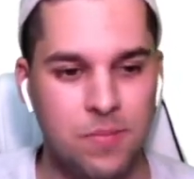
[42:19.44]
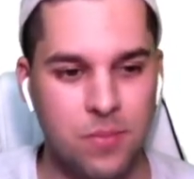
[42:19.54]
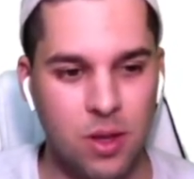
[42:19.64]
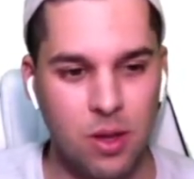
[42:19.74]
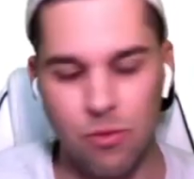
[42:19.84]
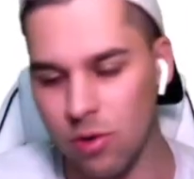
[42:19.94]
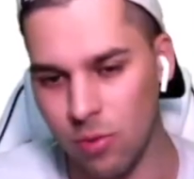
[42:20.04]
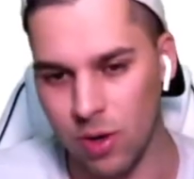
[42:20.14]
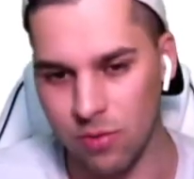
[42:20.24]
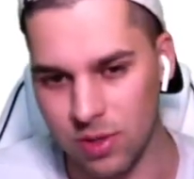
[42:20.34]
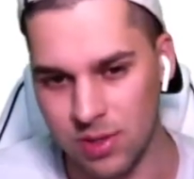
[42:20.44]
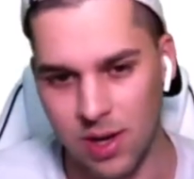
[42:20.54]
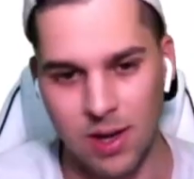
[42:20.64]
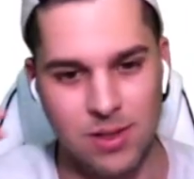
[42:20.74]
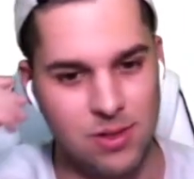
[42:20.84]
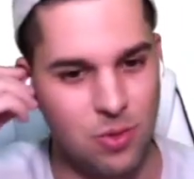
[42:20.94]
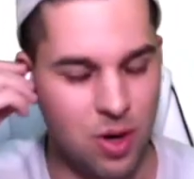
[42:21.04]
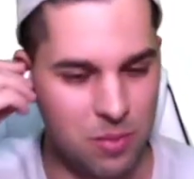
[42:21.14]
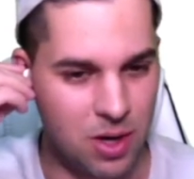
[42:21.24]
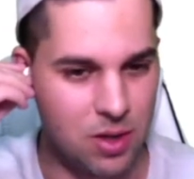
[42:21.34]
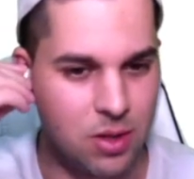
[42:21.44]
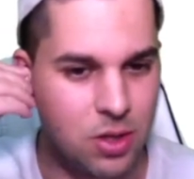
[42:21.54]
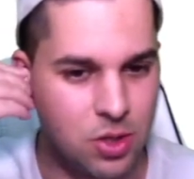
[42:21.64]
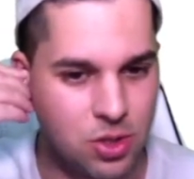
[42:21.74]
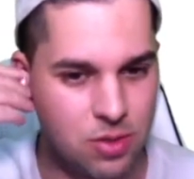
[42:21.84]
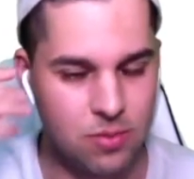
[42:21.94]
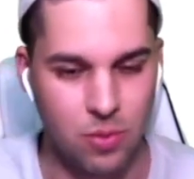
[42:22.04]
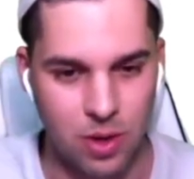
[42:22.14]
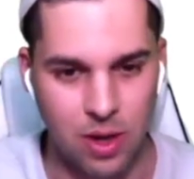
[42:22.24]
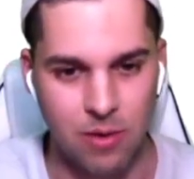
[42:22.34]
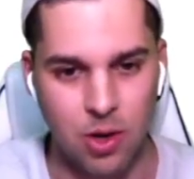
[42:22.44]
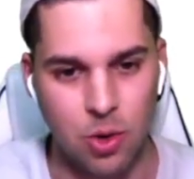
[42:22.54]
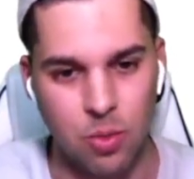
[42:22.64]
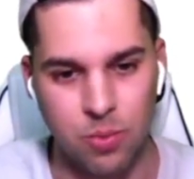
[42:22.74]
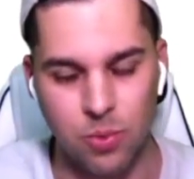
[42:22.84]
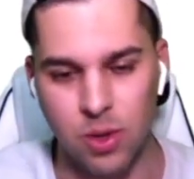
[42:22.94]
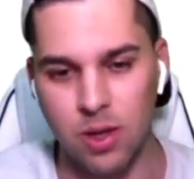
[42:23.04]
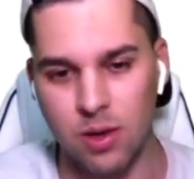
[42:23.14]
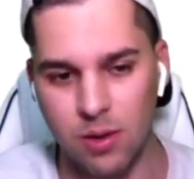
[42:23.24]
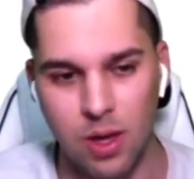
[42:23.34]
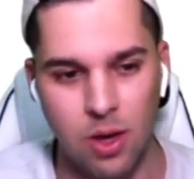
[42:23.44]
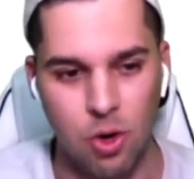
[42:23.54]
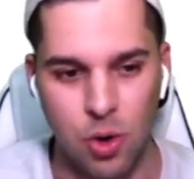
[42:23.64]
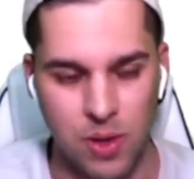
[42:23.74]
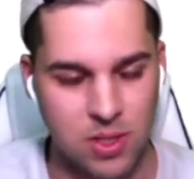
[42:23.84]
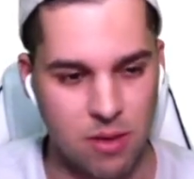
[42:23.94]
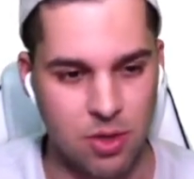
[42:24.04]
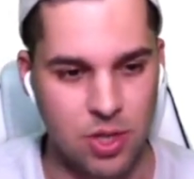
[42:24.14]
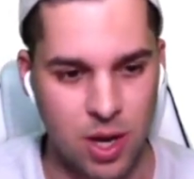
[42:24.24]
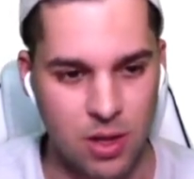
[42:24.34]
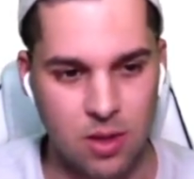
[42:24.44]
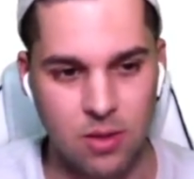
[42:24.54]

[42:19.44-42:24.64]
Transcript: if you're one of these guys who I'm gonna teach, we have a group, we can always have a chat.